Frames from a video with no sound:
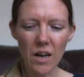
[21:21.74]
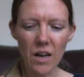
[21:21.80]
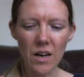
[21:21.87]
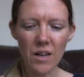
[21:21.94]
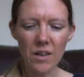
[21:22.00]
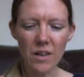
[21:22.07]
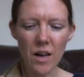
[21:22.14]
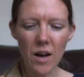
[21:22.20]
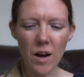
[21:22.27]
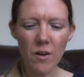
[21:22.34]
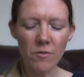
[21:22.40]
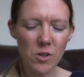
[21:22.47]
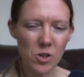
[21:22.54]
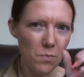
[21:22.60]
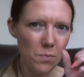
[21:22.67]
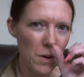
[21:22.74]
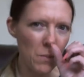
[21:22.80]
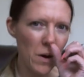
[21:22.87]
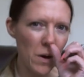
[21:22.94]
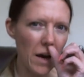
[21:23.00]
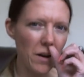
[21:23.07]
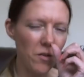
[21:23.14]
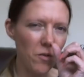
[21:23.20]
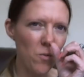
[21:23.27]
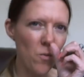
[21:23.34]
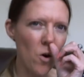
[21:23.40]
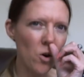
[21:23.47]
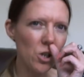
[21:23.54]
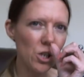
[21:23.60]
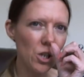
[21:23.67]
And I've just been kind of
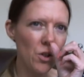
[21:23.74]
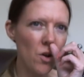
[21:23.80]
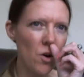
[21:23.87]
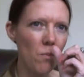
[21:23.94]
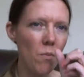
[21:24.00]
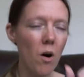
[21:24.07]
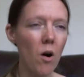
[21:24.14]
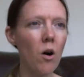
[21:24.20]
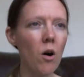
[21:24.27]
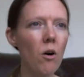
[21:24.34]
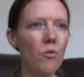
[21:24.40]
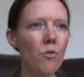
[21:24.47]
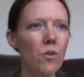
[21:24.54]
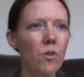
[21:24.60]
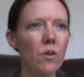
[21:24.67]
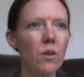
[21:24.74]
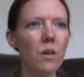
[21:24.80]
watching them on